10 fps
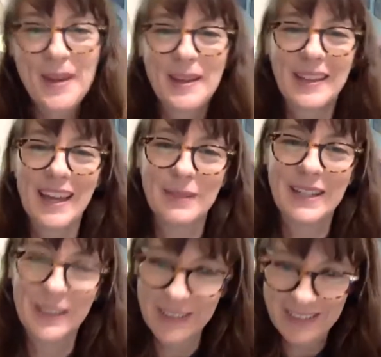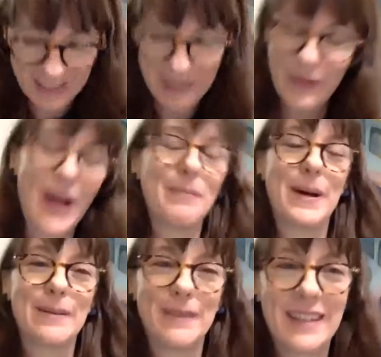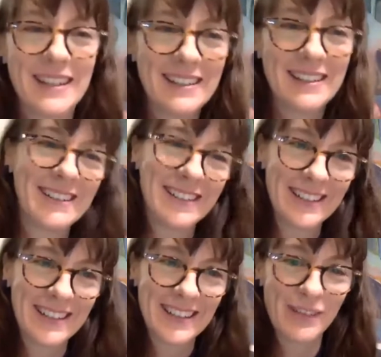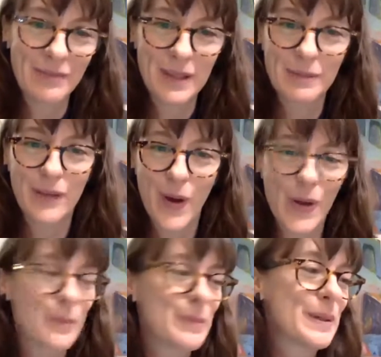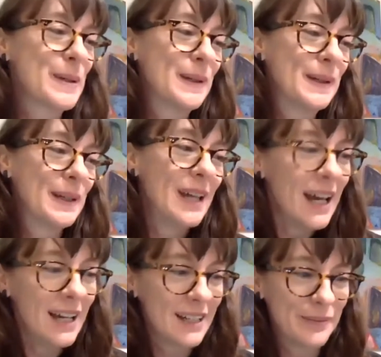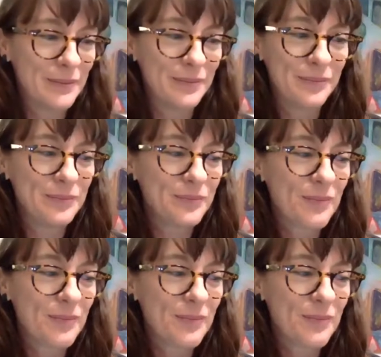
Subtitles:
get me on the right path again and give me a bit of hope. And